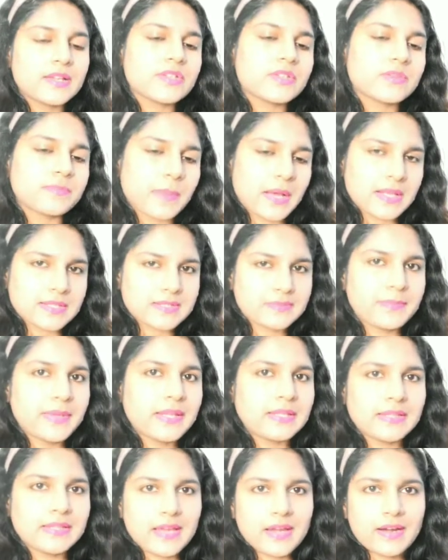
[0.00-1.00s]
it must
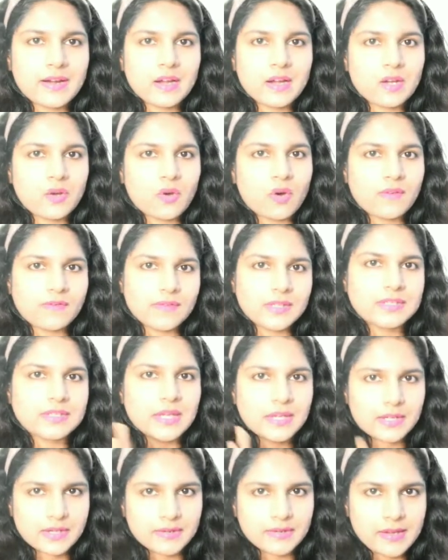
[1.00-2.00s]
be there along with
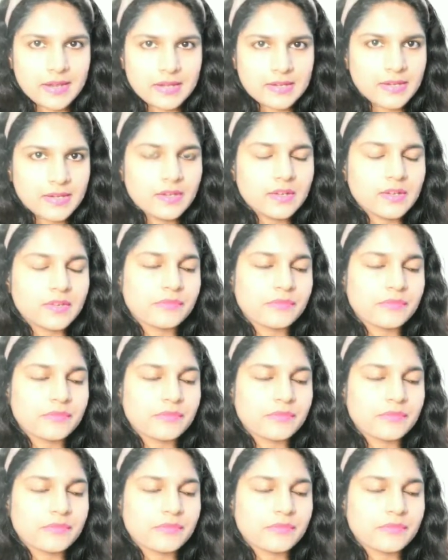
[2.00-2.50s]
acrylic